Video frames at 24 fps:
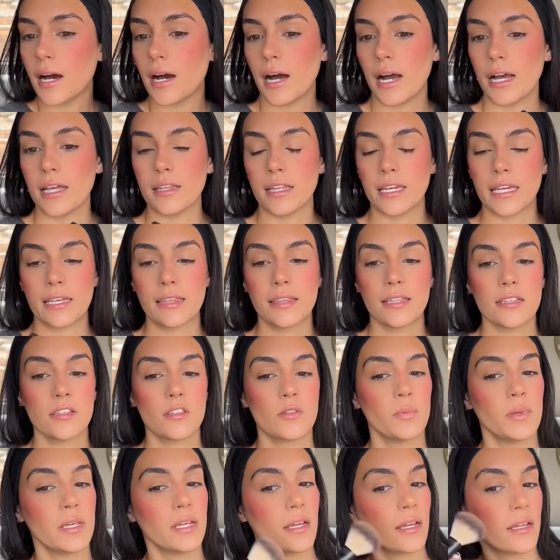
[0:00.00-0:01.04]
I like this
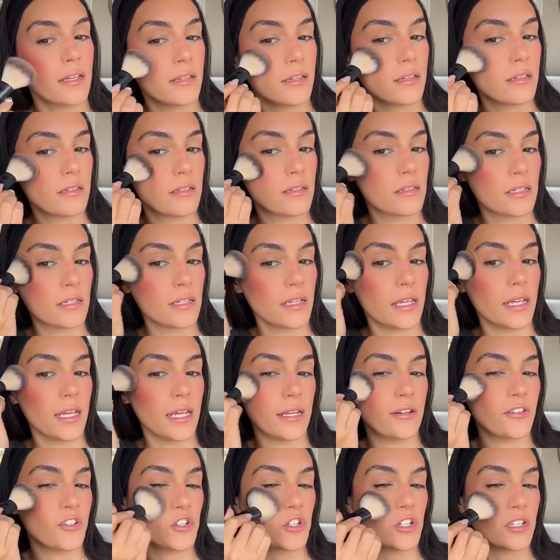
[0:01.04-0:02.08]
because
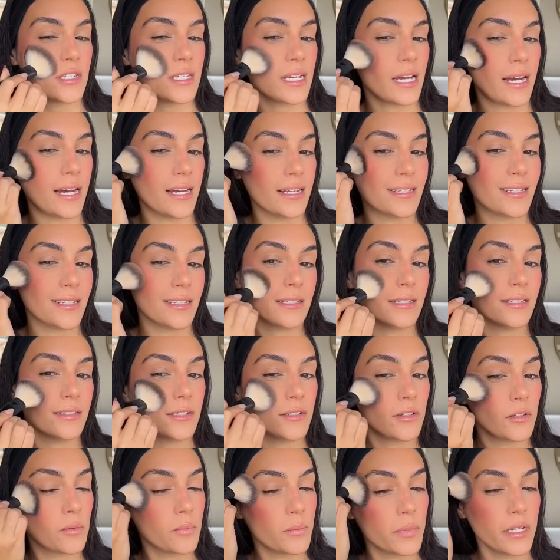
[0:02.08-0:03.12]
it just adds a
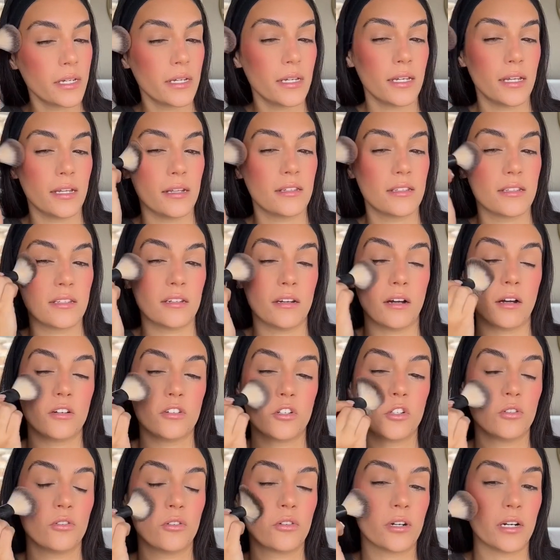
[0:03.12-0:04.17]
little bit. It's not
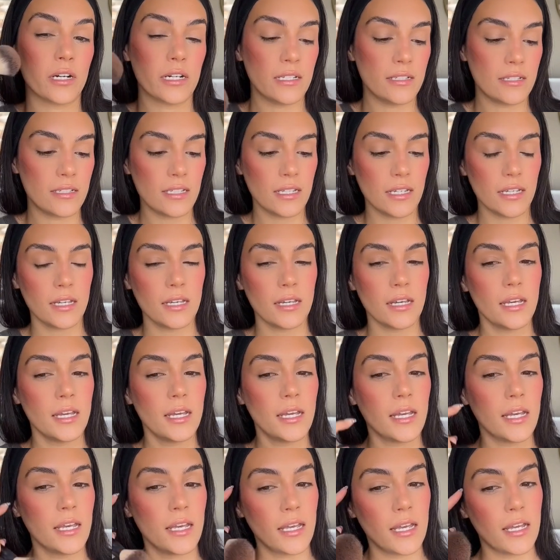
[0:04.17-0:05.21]
too crazy.
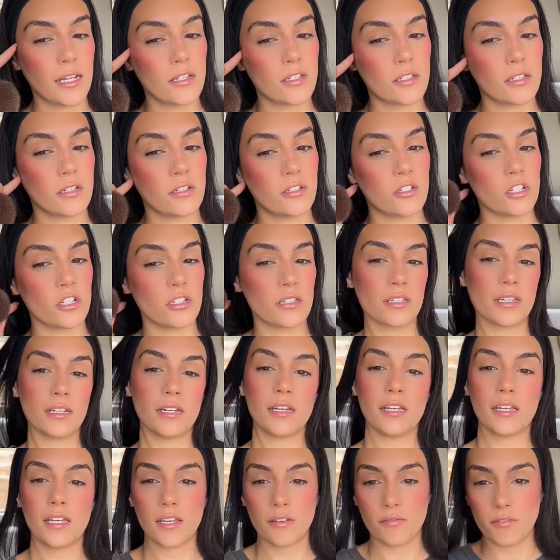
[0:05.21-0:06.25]
It's just gonna
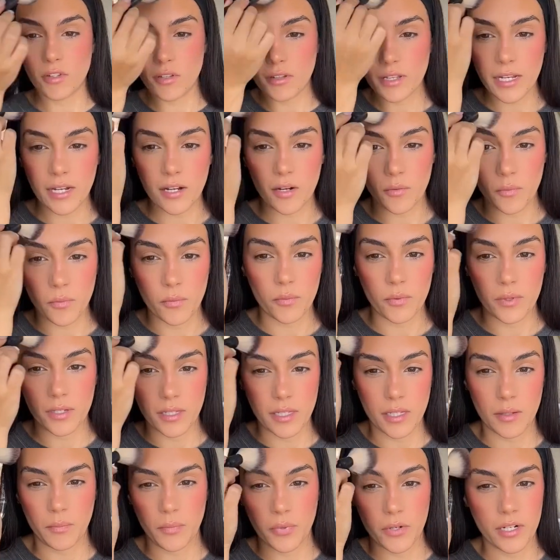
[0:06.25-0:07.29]
give you like a
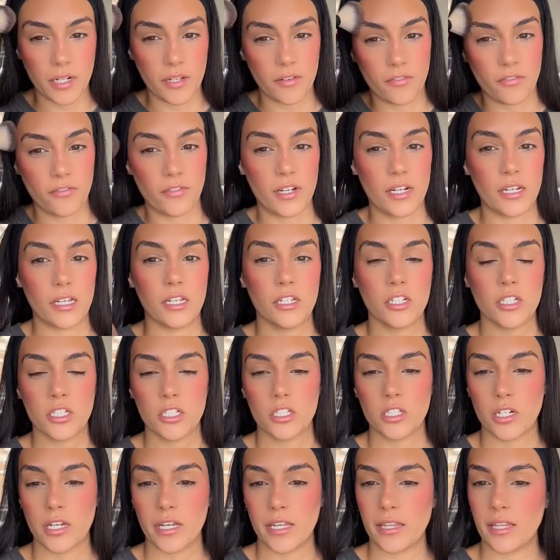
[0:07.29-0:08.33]
really pretty finish.
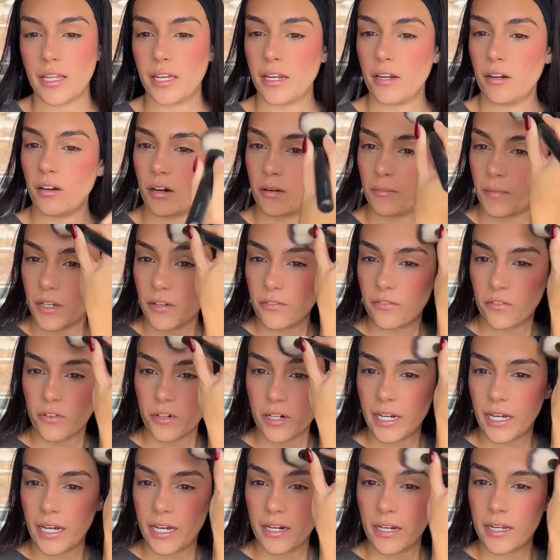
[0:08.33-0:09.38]
And then on my
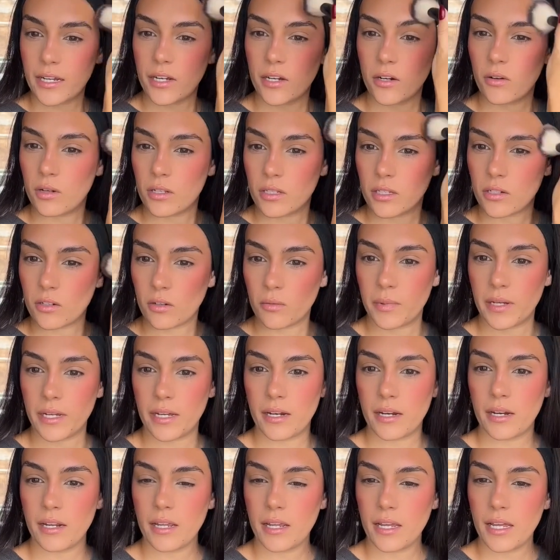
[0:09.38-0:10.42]
forehead, I go a little bit
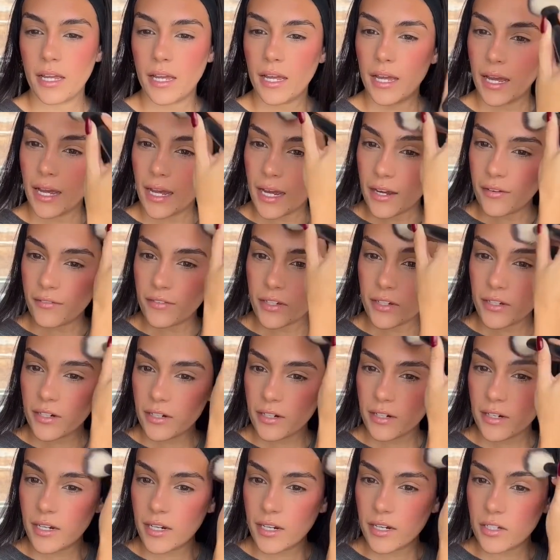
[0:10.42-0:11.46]

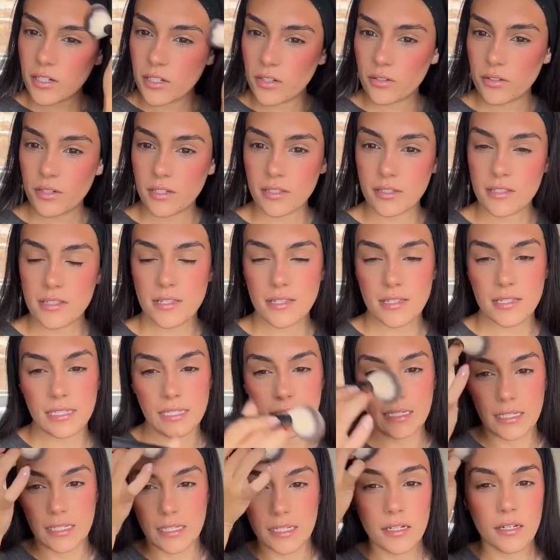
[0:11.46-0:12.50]
heavier and you can
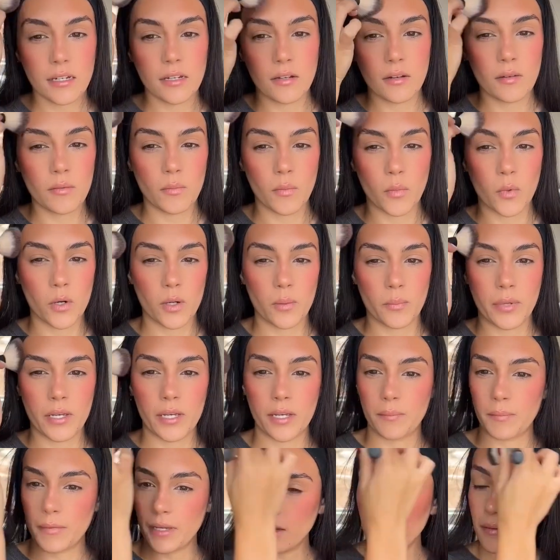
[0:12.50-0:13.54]
see more
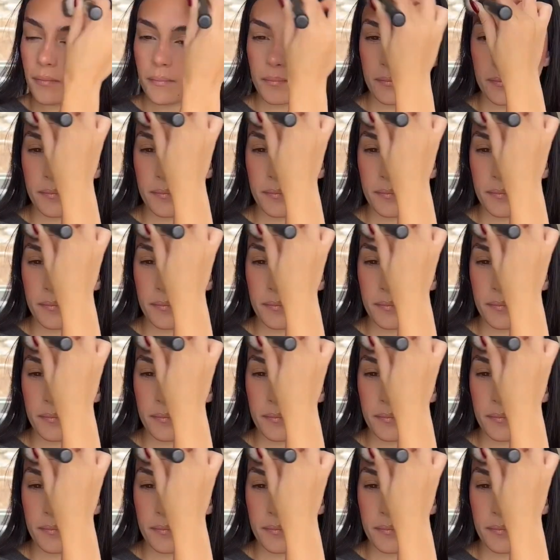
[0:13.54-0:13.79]
pigment.